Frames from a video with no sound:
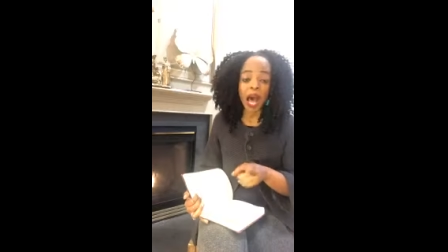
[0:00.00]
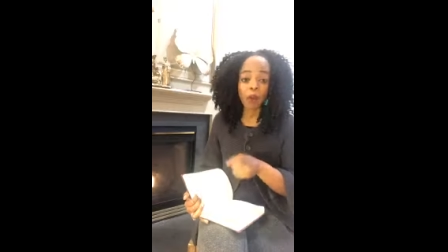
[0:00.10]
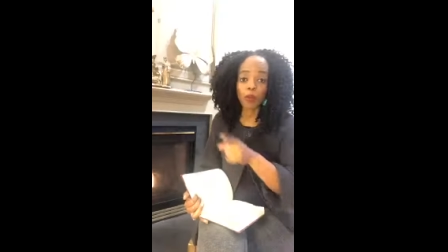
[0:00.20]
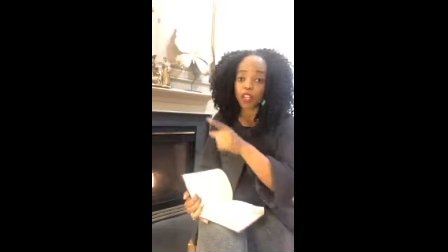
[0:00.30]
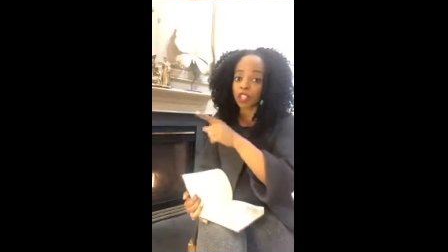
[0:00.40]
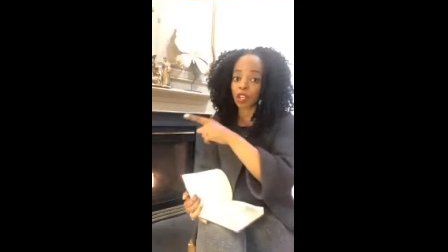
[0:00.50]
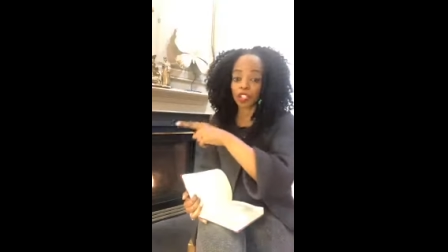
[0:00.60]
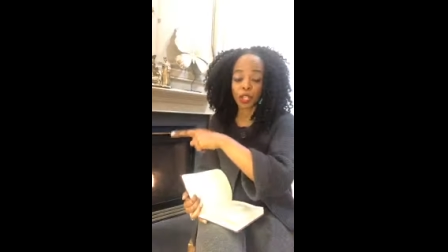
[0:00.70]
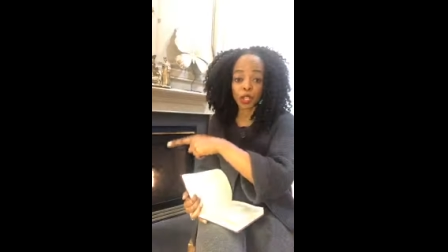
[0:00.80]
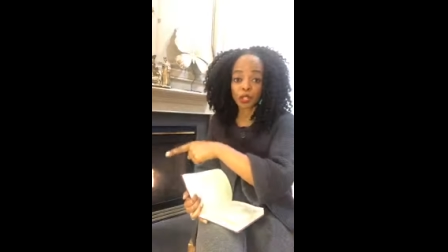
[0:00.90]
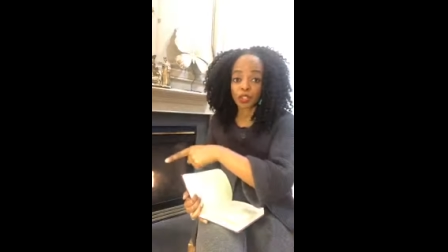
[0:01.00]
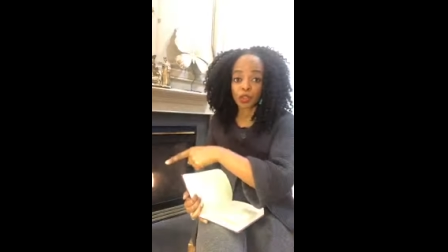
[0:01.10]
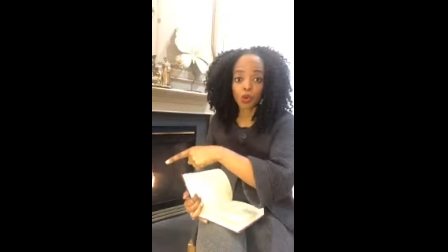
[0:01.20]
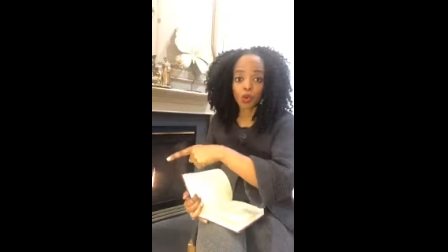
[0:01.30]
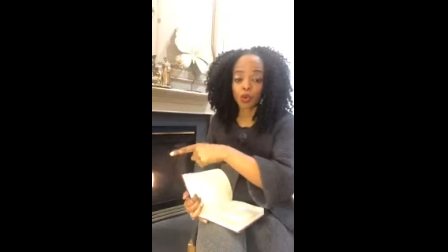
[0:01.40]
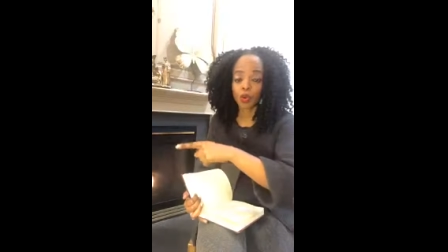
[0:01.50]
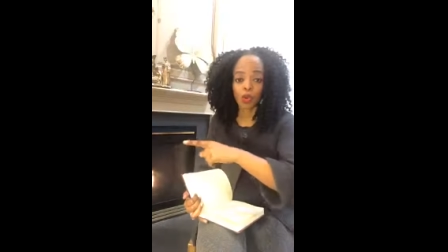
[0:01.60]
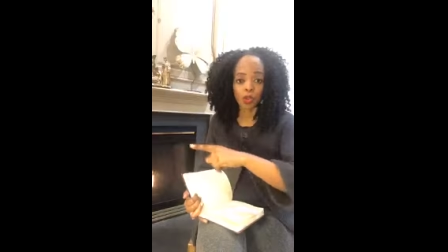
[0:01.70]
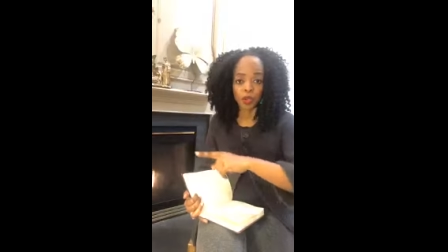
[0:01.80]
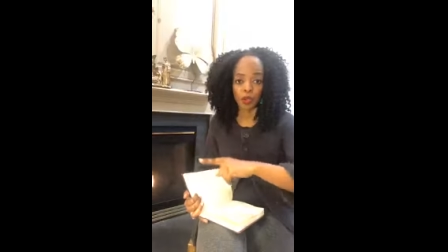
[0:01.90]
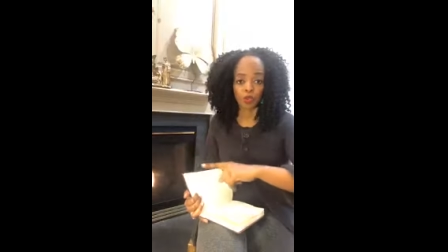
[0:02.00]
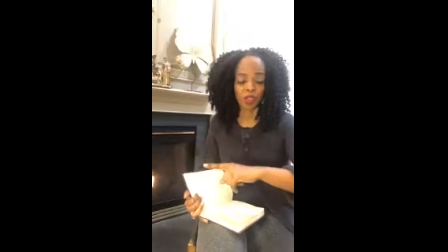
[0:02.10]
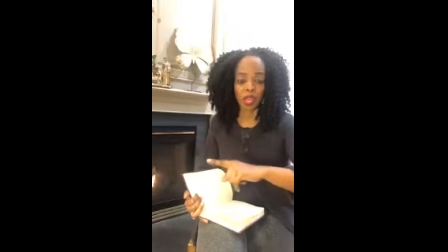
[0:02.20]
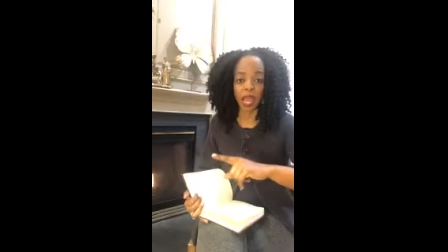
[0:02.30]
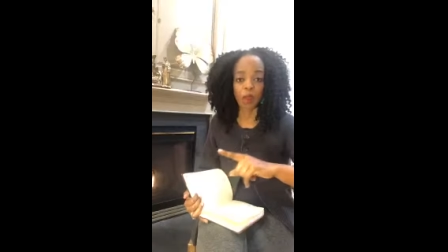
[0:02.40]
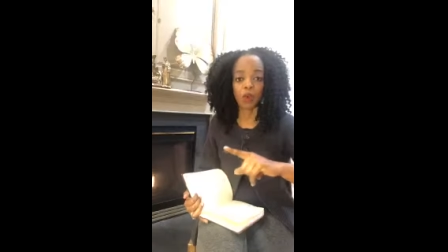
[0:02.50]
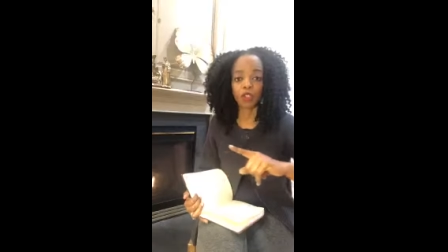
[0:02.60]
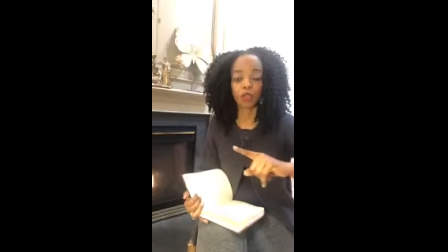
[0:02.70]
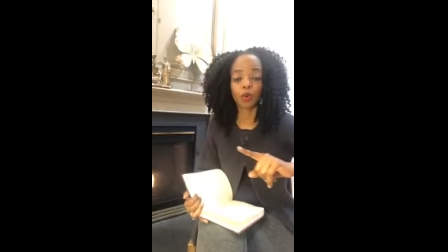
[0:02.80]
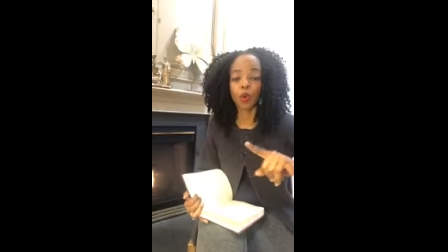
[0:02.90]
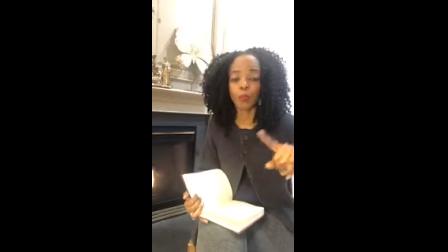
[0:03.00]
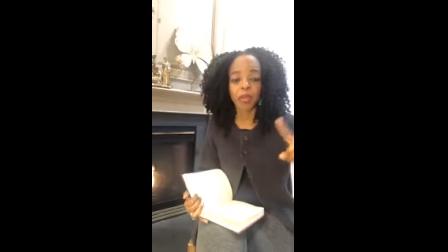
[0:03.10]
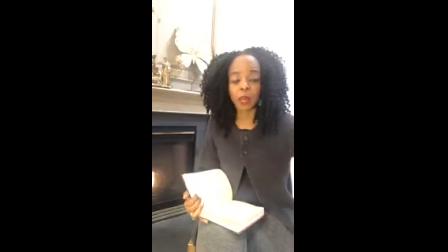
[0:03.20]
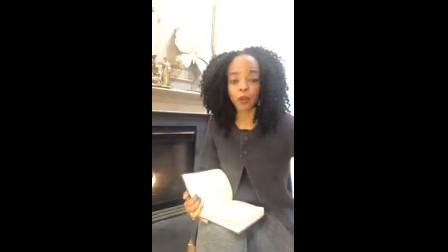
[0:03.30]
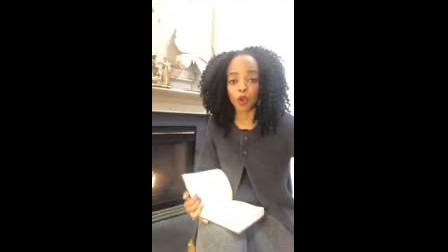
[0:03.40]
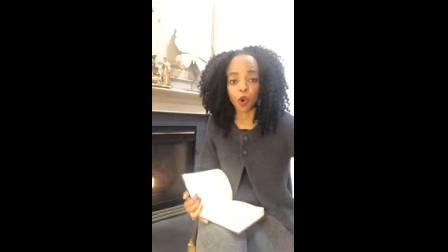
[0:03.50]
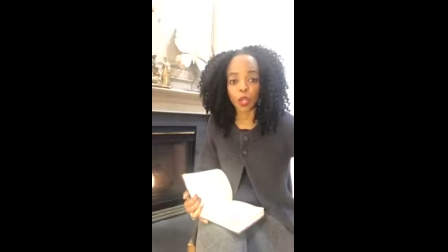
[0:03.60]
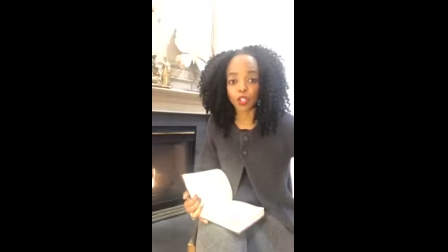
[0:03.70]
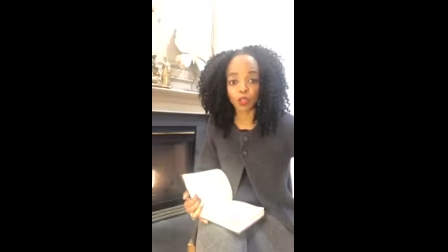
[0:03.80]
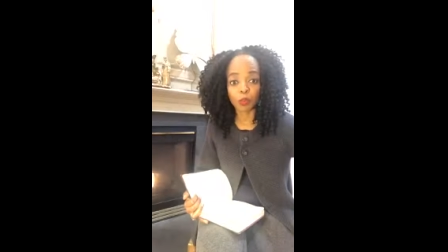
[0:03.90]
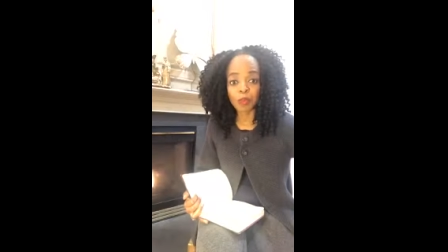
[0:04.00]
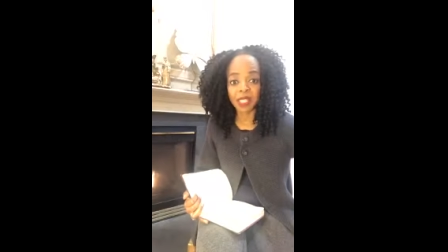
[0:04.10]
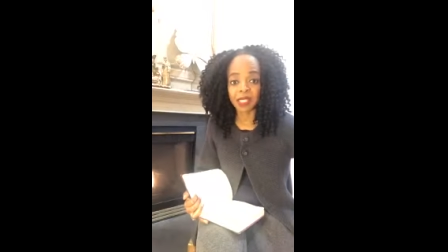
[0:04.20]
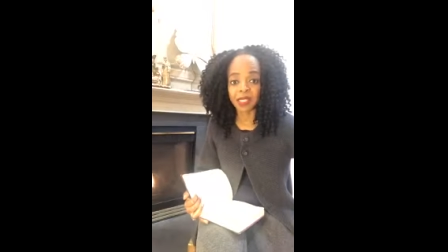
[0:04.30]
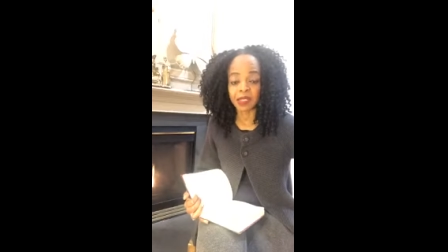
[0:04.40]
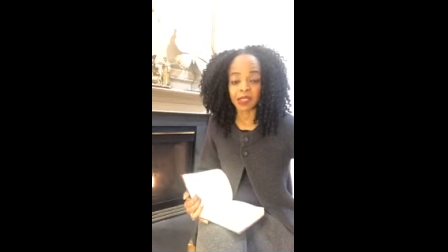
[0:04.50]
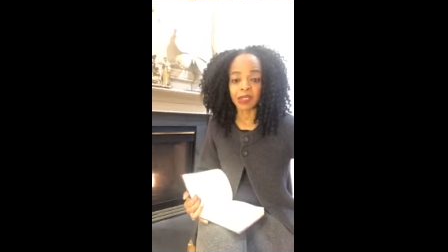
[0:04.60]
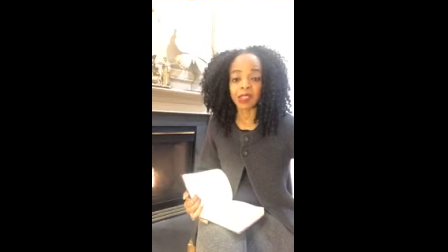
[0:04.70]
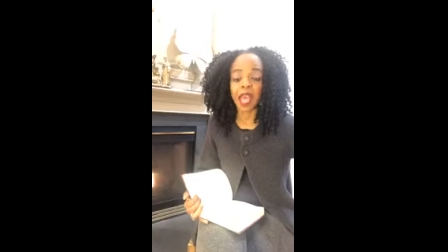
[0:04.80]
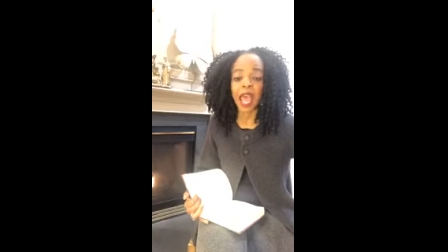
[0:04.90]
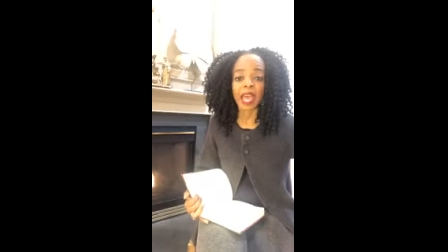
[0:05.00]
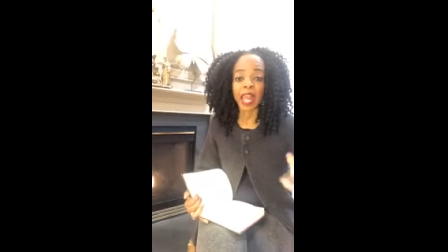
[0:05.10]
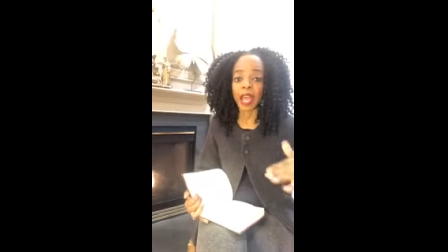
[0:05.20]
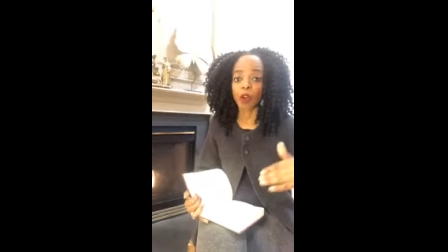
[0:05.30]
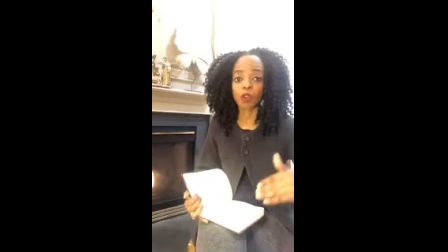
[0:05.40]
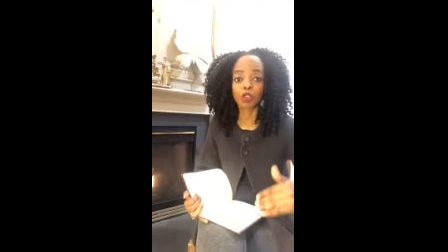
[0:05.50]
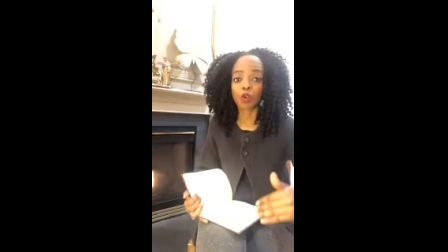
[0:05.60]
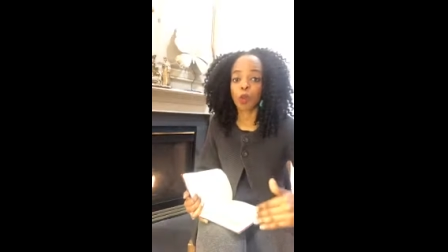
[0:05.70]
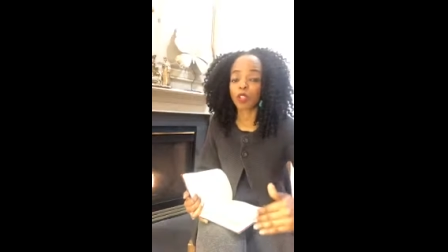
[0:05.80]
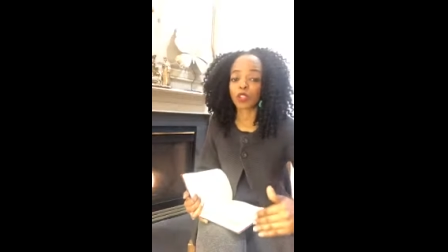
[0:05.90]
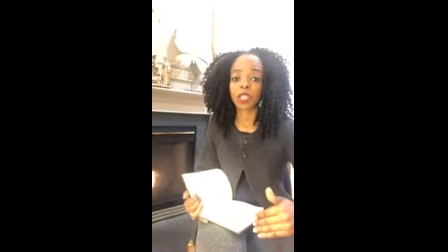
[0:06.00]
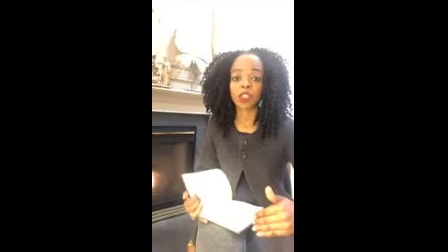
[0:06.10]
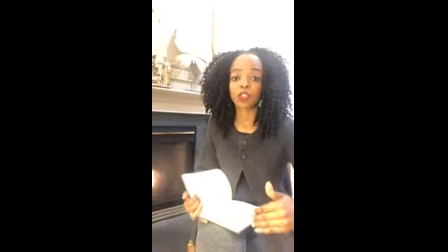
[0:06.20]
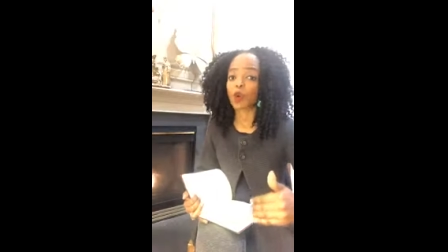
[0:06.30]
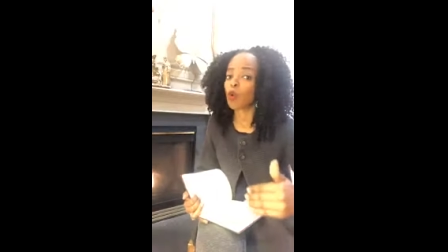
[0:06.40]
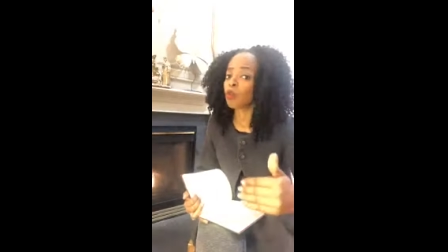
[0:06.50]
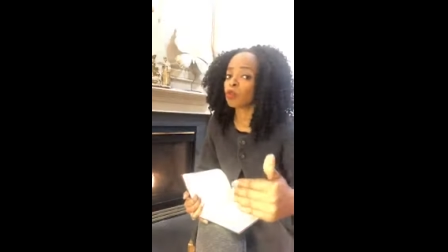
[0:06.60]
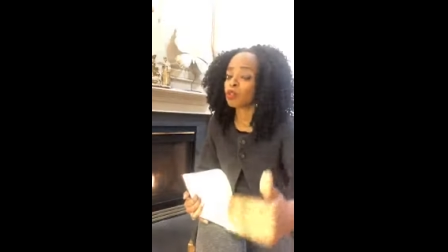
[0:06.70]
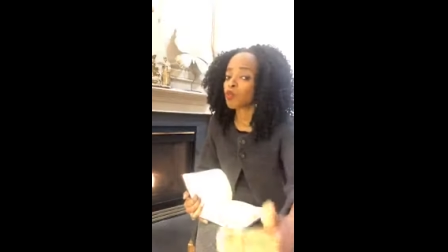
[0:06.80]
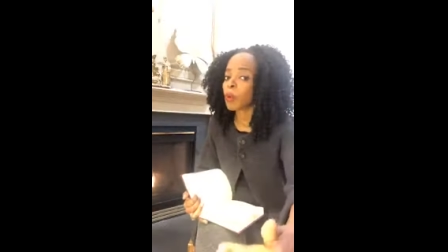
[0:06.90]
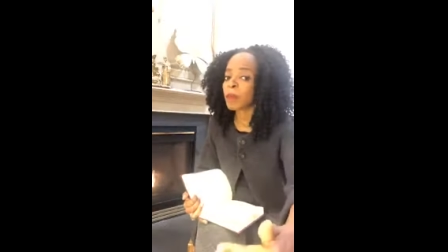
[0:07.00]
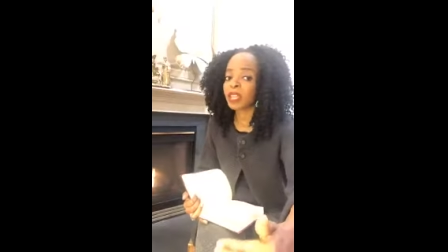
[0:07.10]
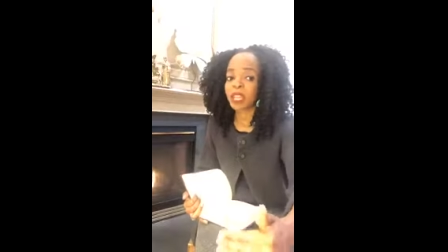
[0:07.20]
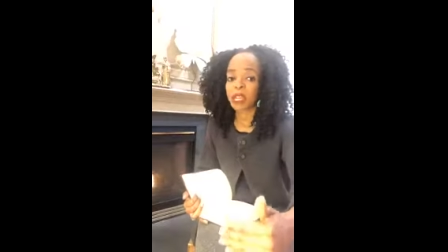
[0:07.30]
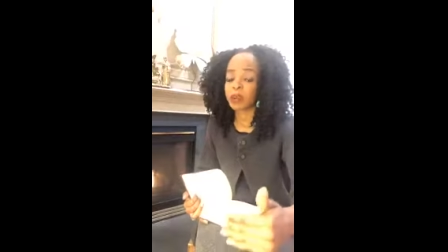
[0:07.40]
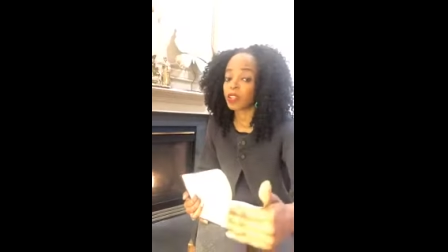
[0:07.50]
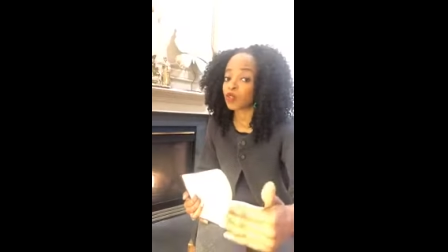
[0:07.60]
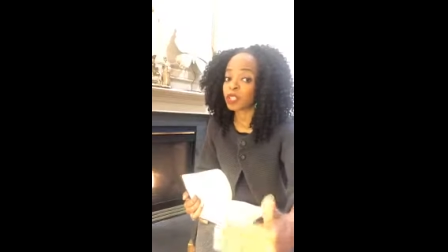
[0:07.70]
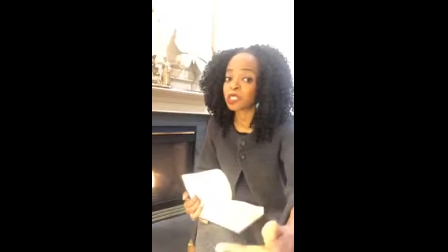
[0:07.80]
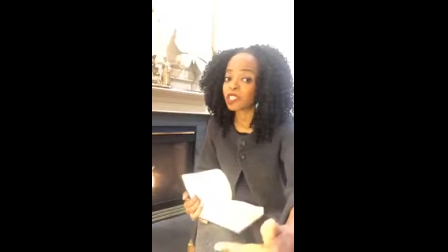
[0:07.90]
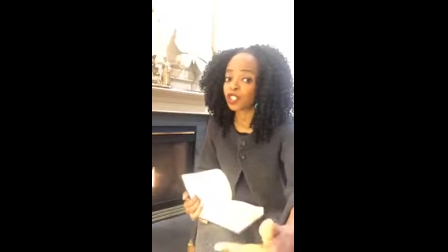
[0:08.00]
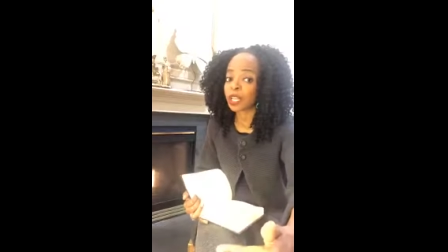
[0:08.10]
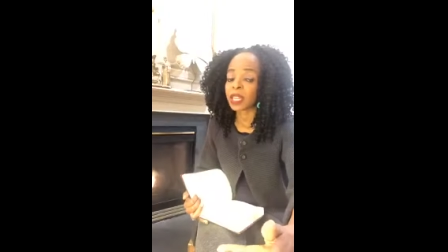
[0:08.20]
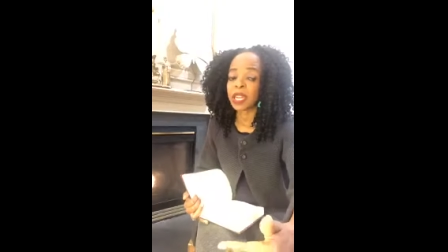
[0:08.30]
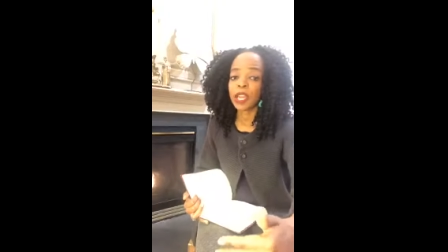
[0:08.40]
I want to touch school youth and I want to be able to go into businesses. And I also want to touch all those women that are in transition,